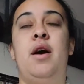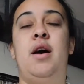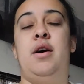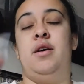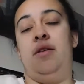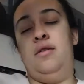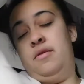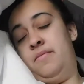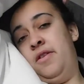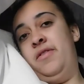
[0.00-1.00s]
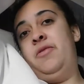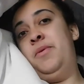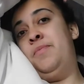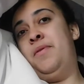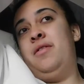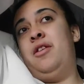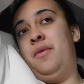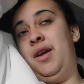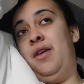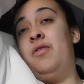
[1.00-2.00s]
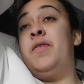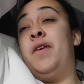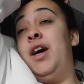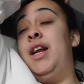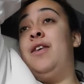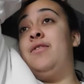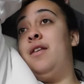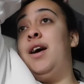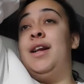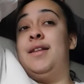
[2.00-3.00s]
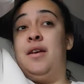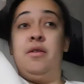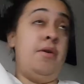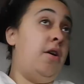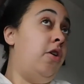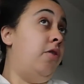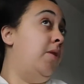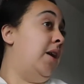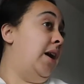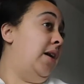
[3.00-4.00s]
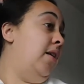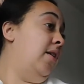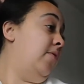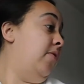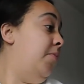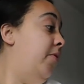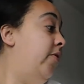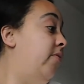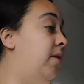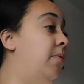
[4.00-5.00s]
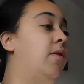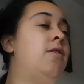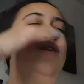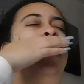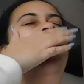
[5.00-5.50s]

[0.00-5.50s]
I'm still a bit bummed up. Like, I was fine outside. It's now I'm at home again. It's really bothering me because, like,